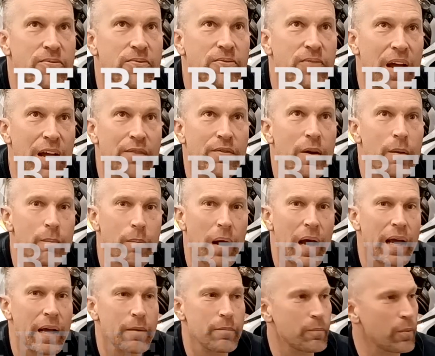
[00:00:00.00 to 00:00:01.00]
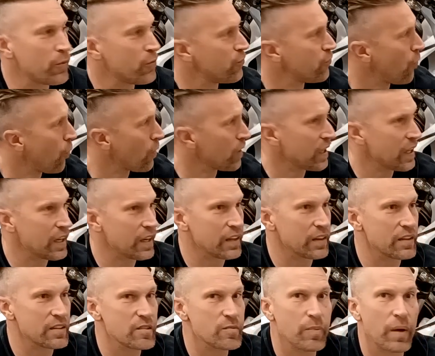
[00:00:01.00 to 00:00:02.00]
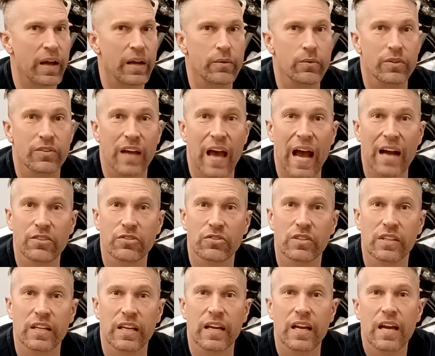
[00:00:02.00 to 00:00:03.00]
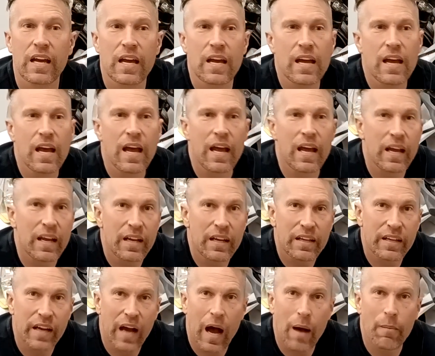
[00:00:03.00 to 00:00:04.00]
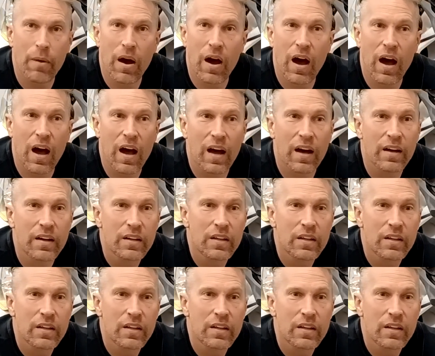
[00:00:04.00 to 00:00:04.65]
favorite bike before getting this bike was actually a Yamaha